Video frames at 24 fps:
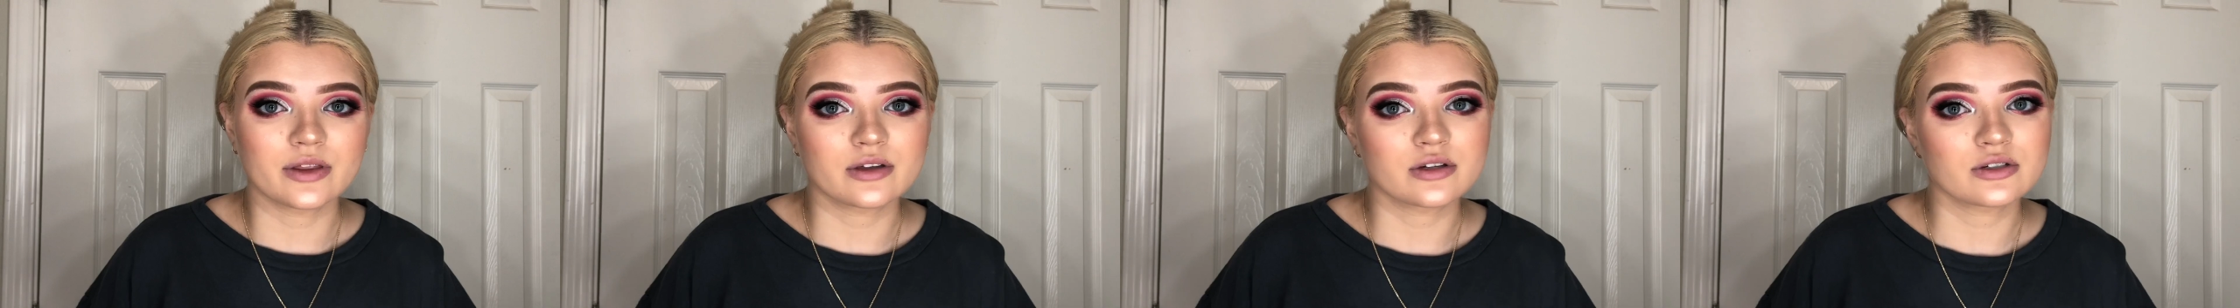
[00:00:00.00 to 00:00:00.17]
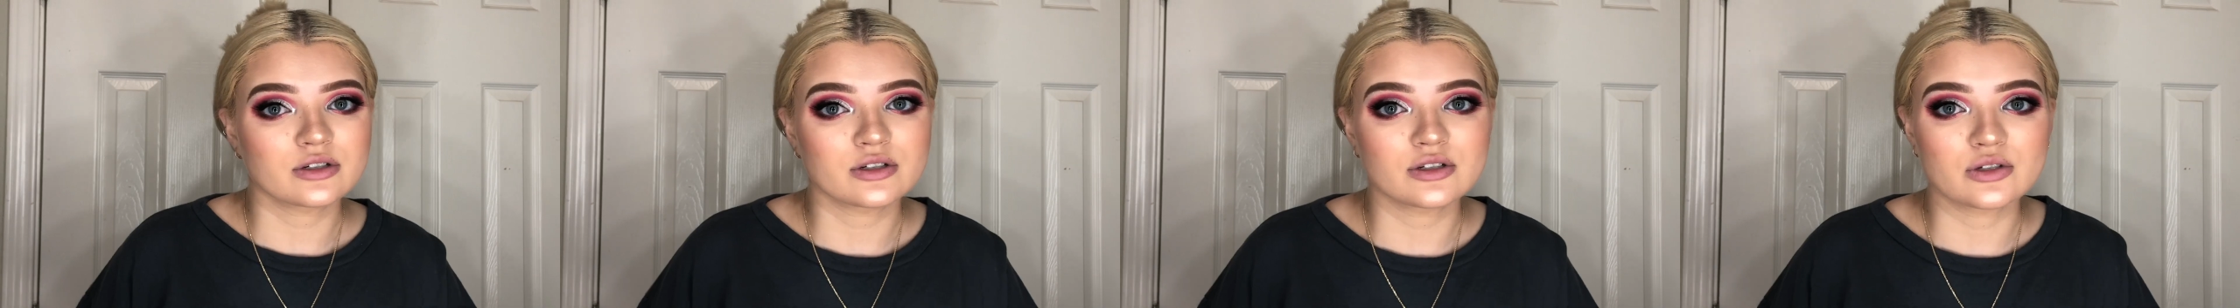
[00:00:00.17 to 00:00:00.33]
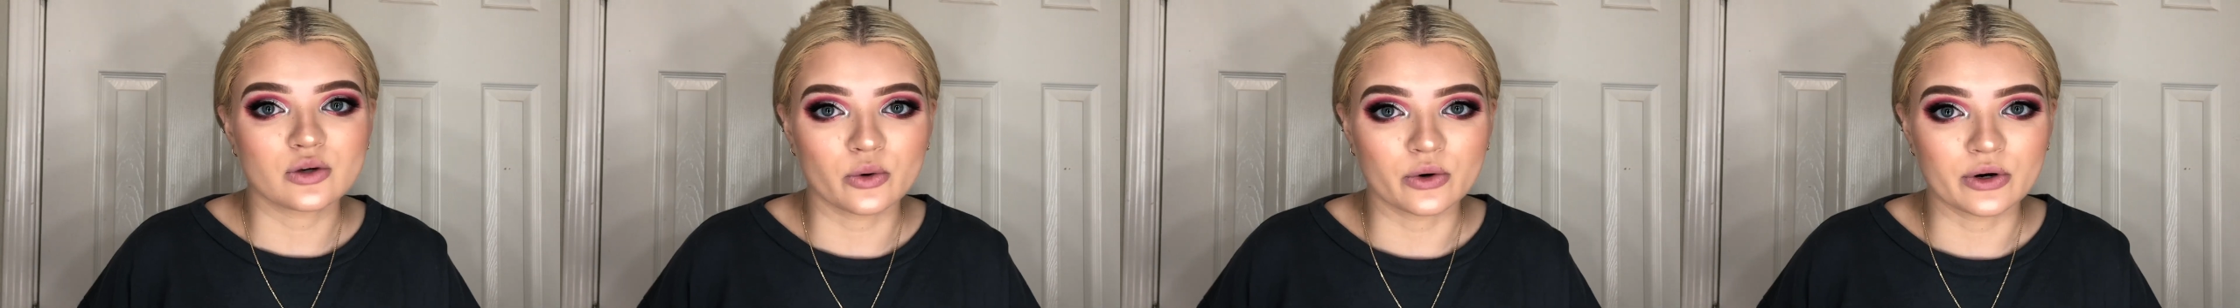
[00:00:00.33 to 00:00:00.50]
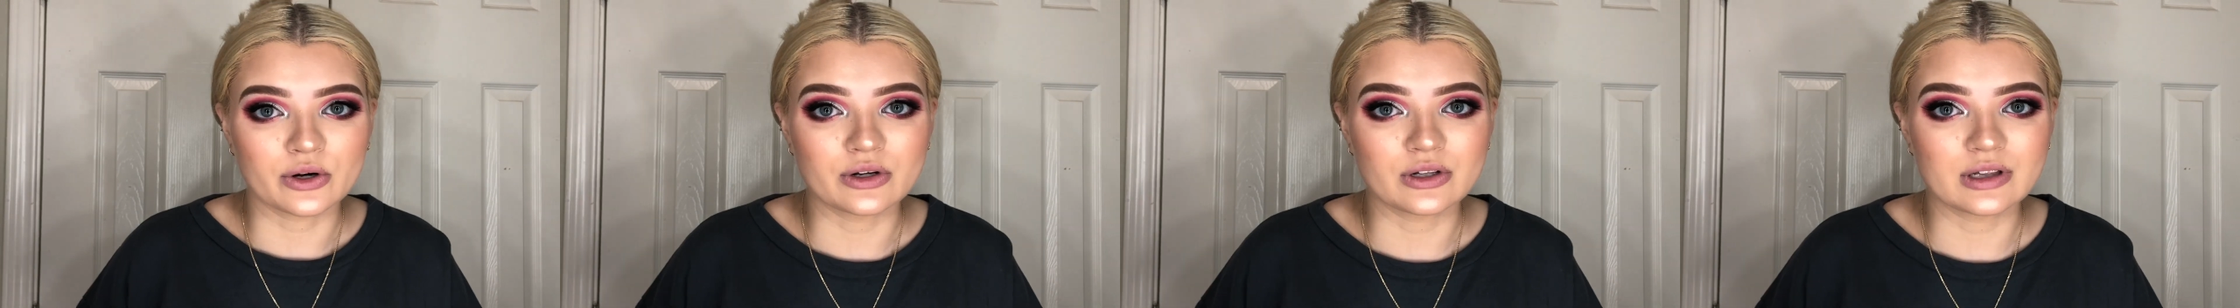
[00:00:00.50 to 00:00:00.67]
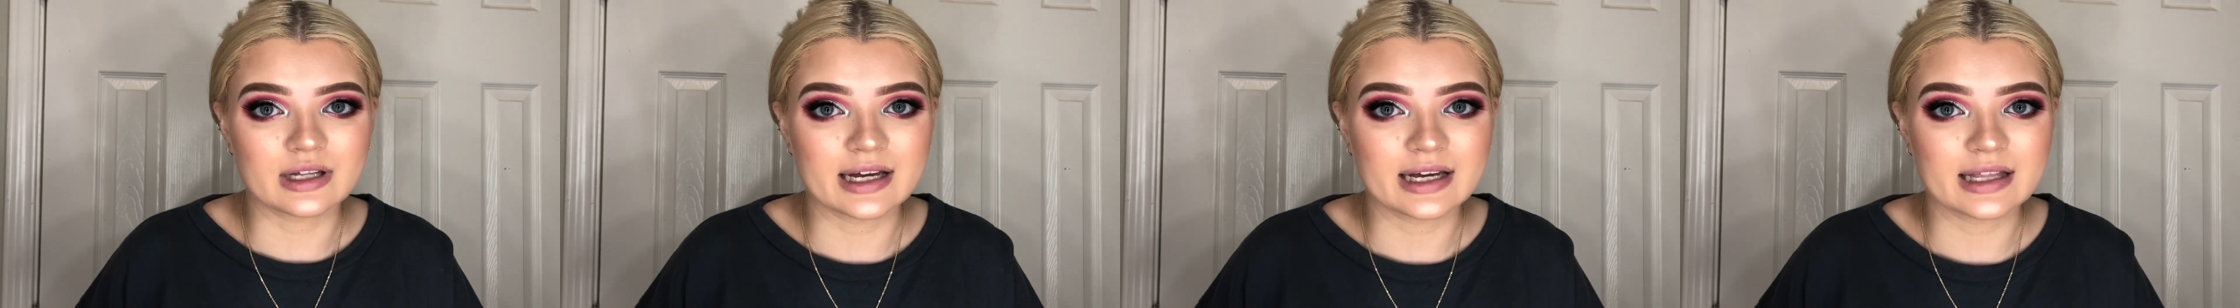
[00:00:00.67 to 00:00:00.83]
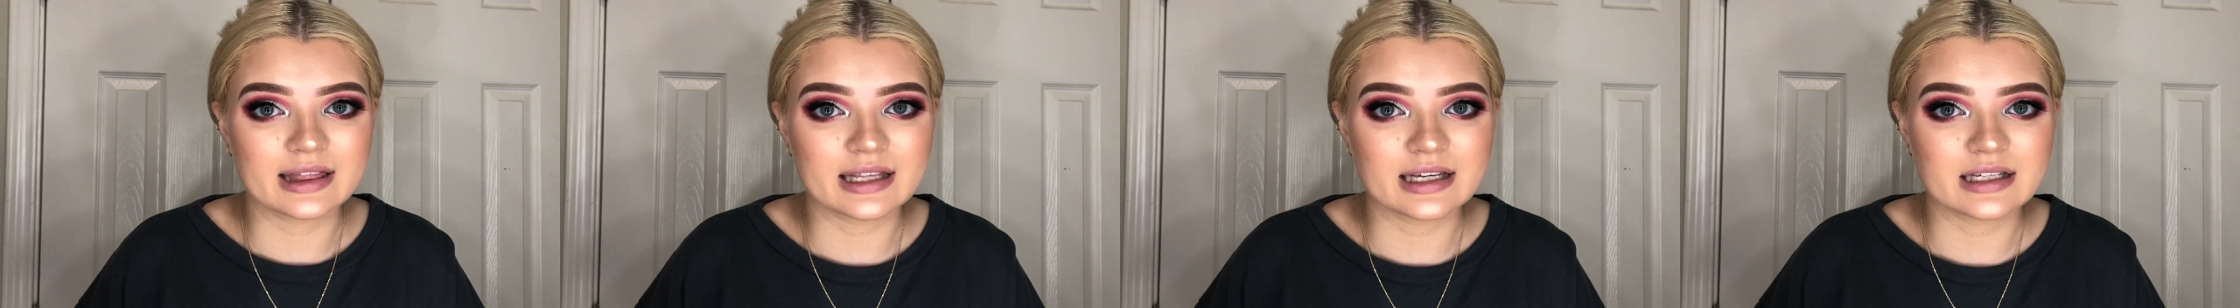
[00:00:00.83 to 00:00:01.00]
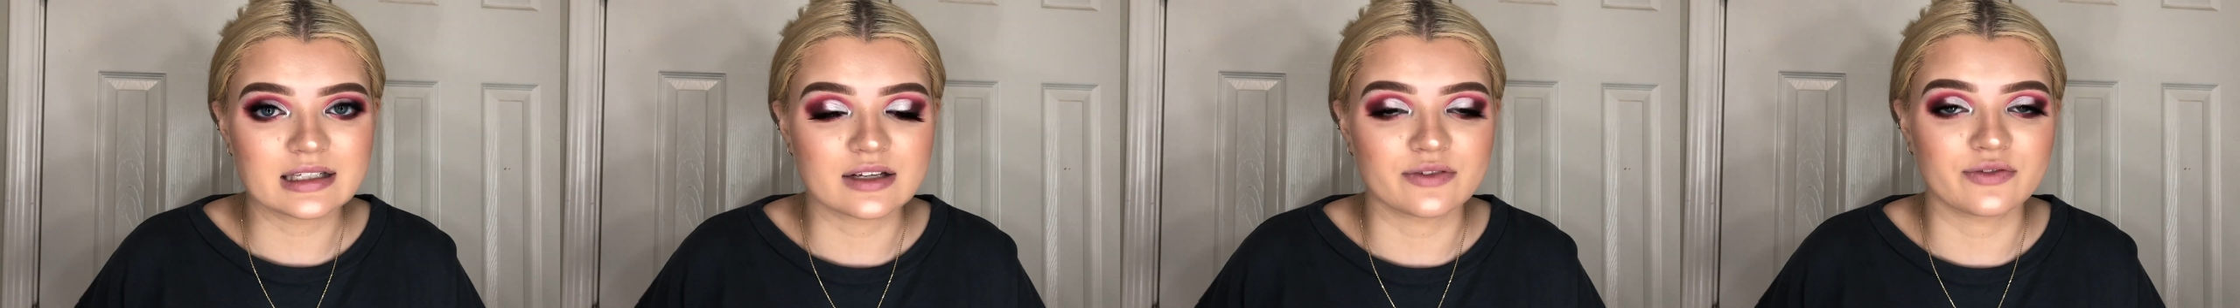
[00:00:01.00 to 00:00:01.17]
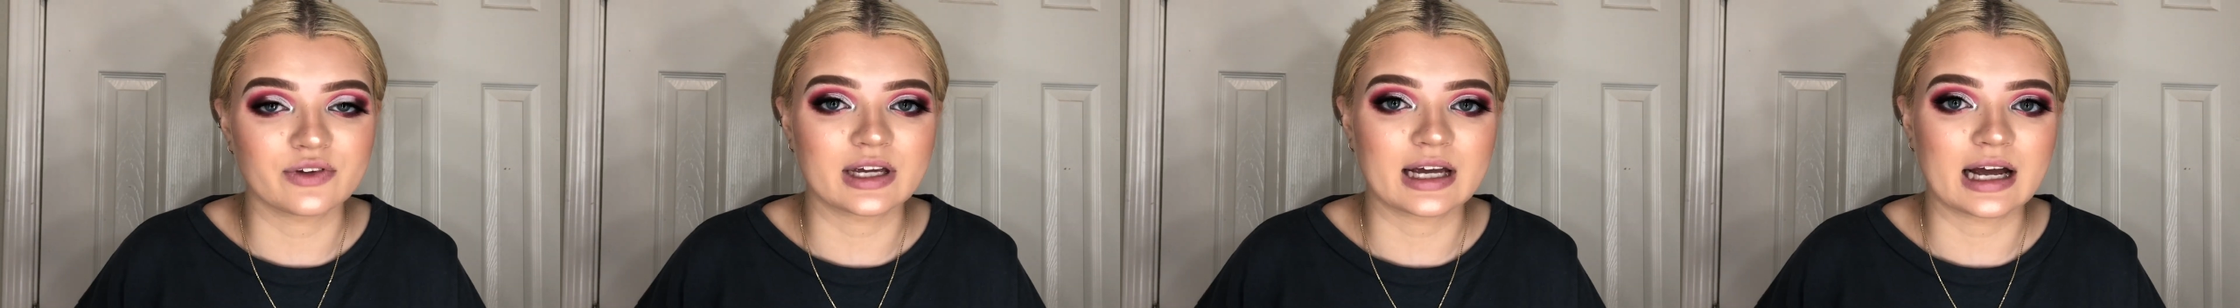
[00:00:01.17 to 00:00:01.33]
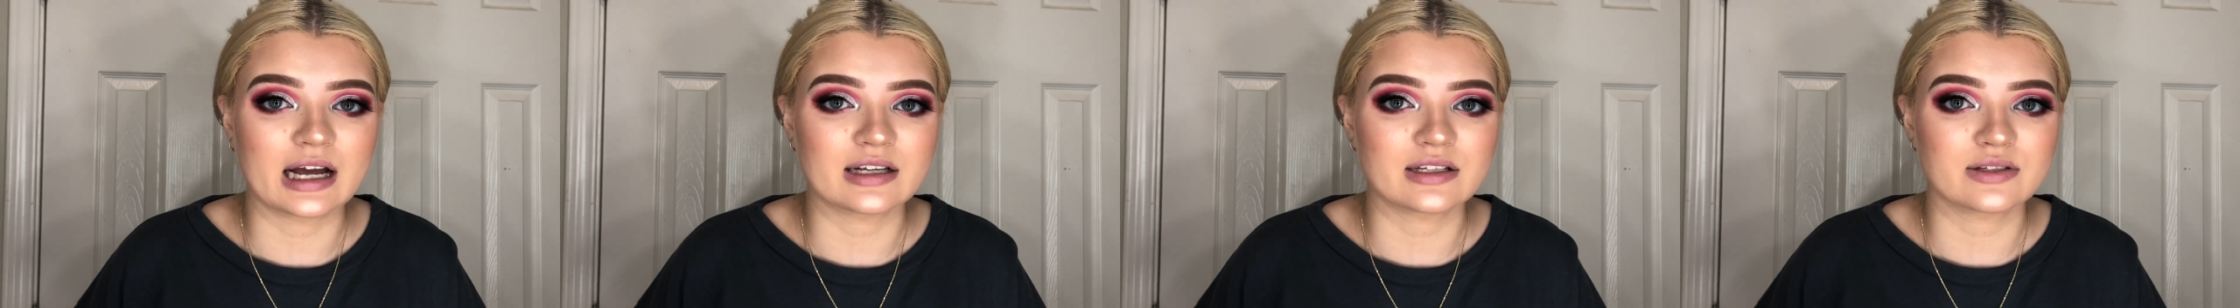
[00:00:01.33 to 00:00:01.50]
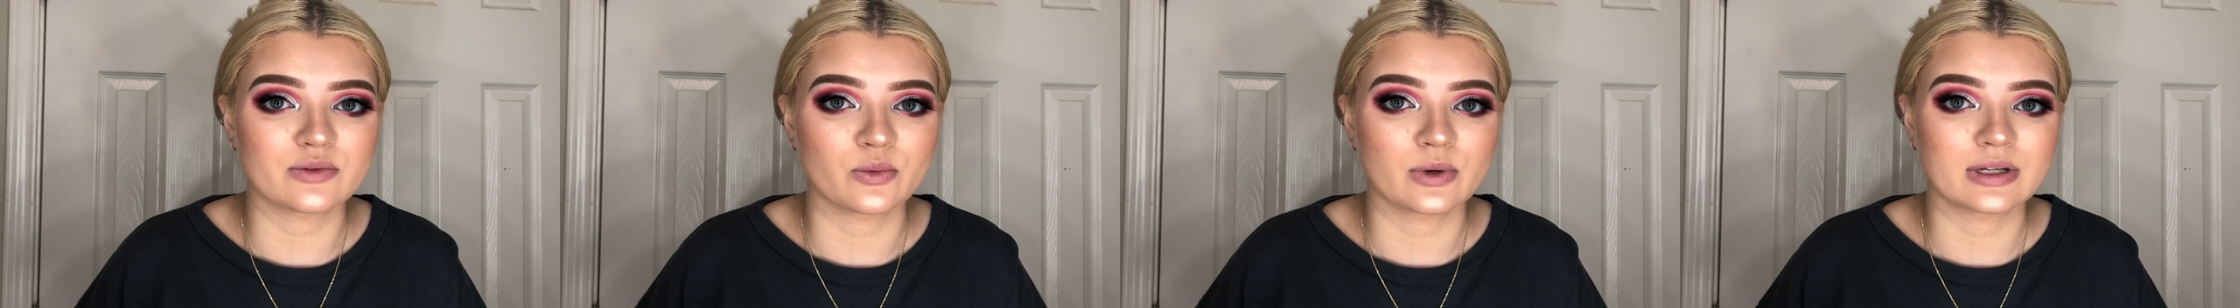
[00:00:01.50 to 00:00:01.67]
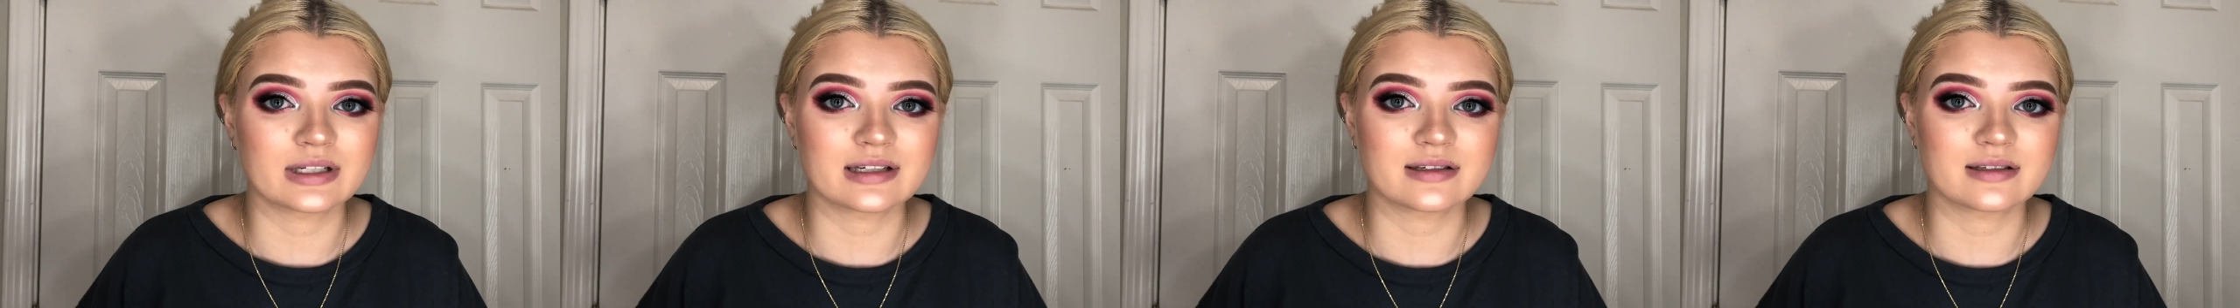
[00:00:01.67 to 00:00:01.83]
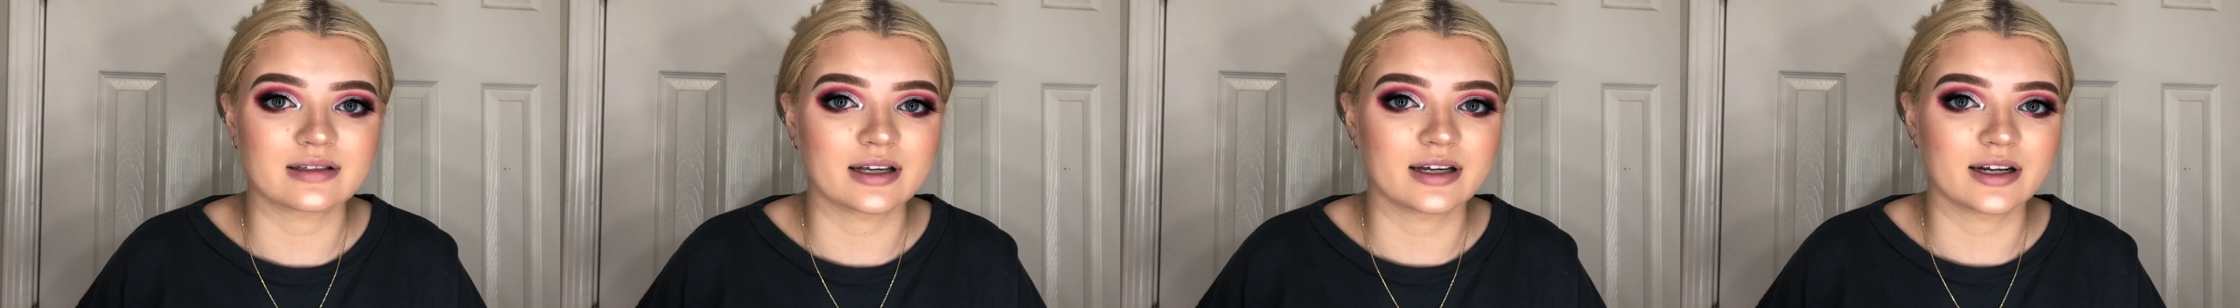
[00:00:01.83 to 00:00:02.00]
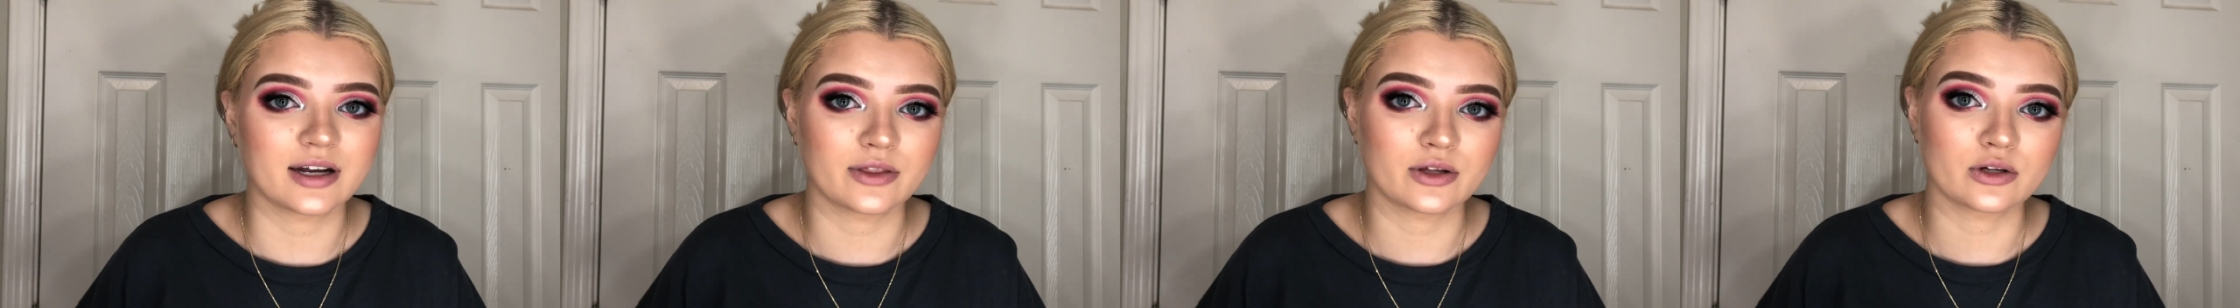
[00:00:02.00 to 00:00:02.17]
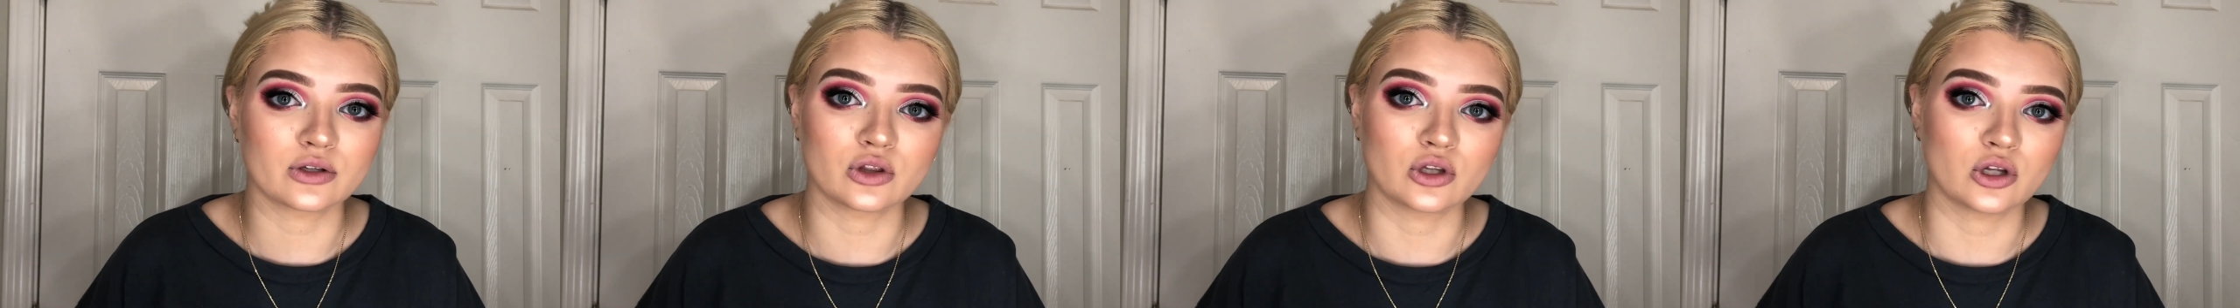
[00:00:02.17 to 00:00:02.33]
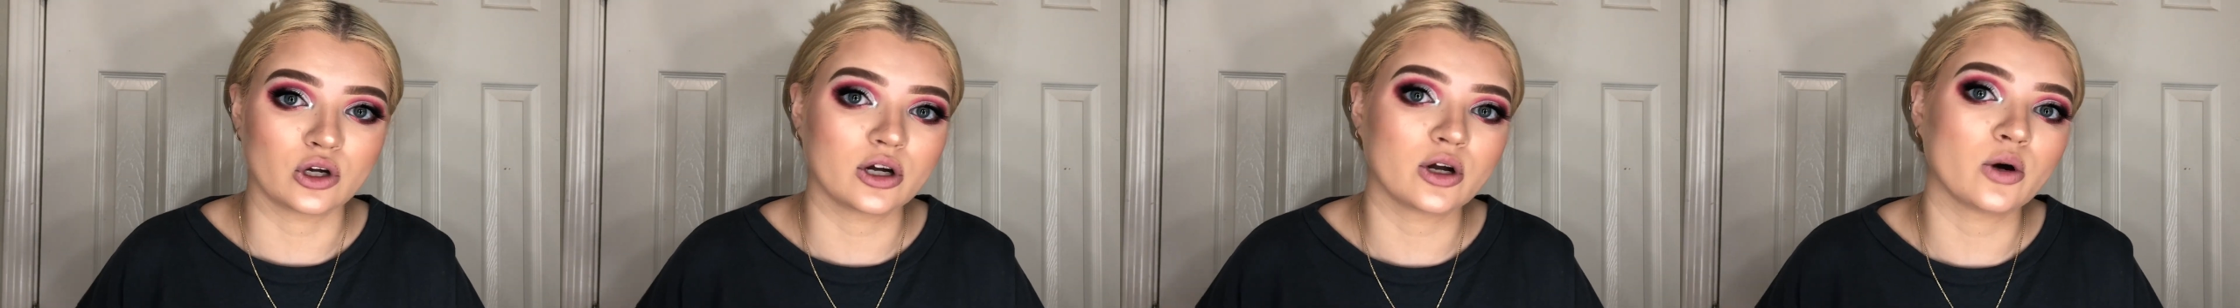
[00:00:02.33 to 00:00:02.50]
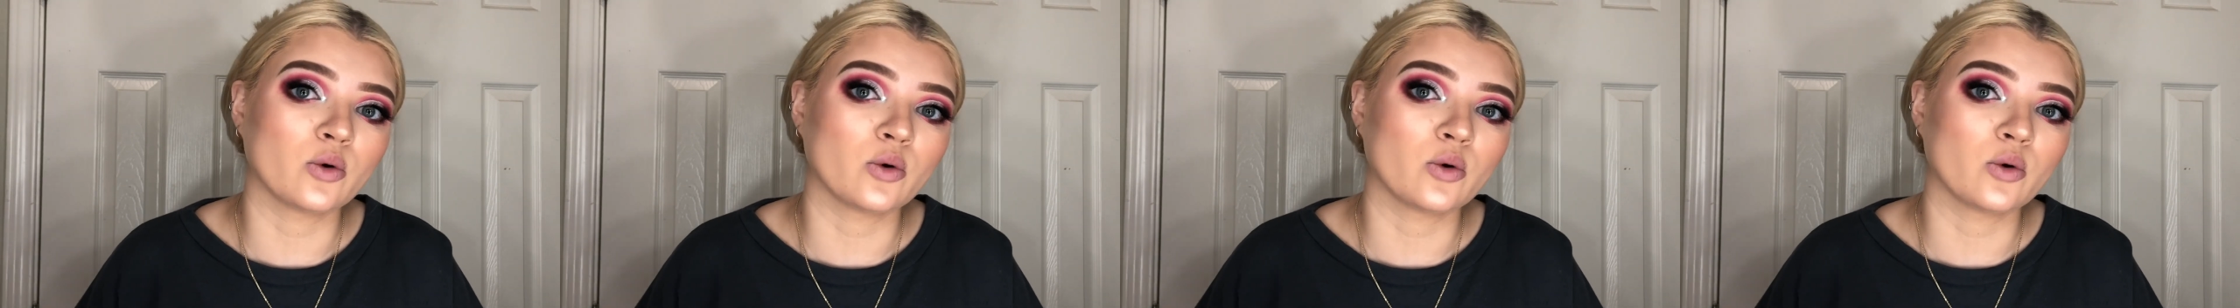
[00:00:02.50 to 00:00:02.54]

tutorial like this if you guys want to see another look